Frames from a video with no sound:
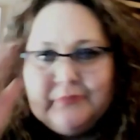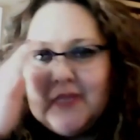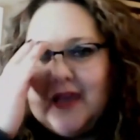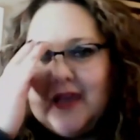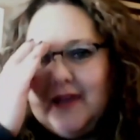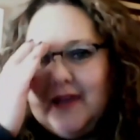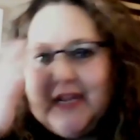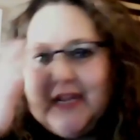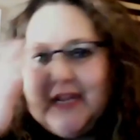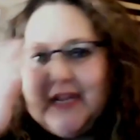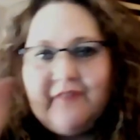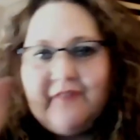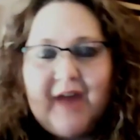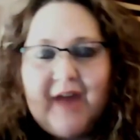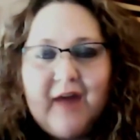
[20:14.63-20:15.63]
I mean, if
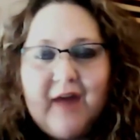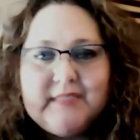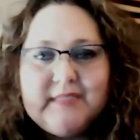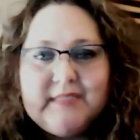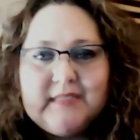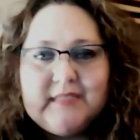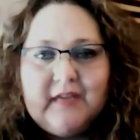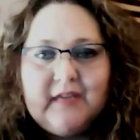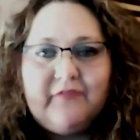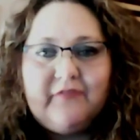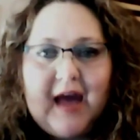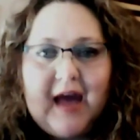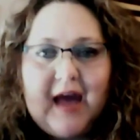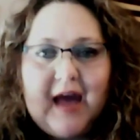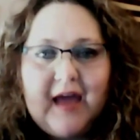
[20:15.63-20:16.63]
I was
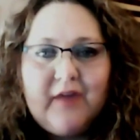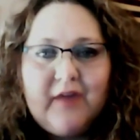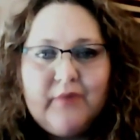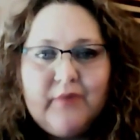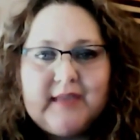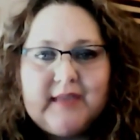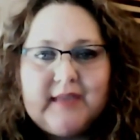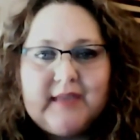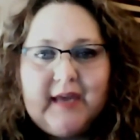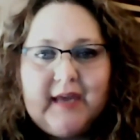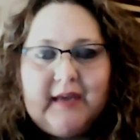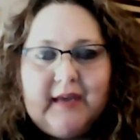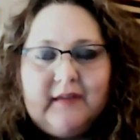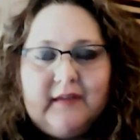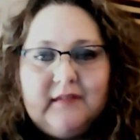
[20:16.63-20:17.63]

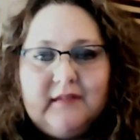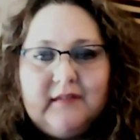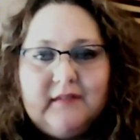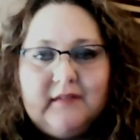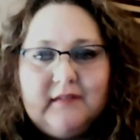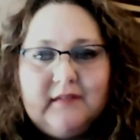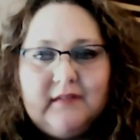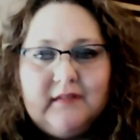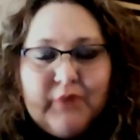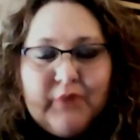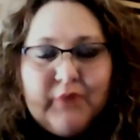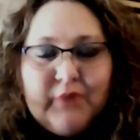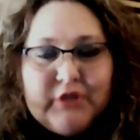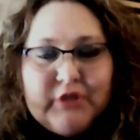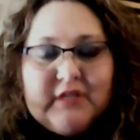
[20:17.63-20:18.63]
a
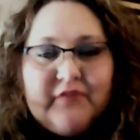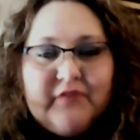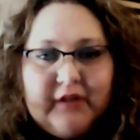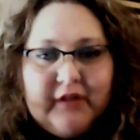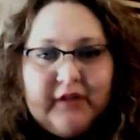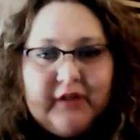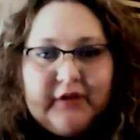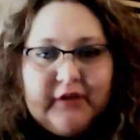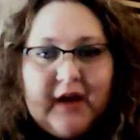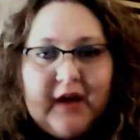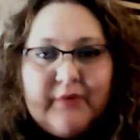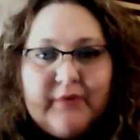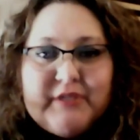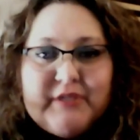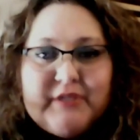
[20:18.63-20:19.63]
person of color, I
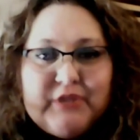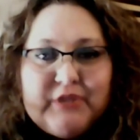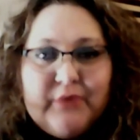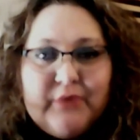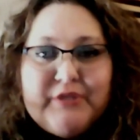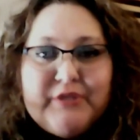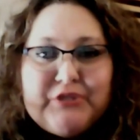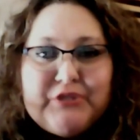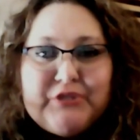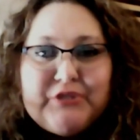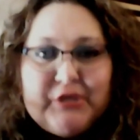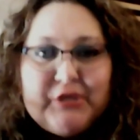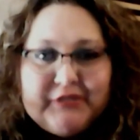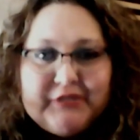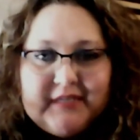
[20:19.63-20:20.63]
would be so
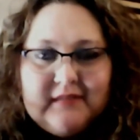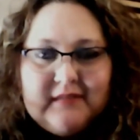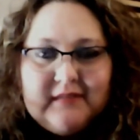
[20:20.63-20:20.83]
insulted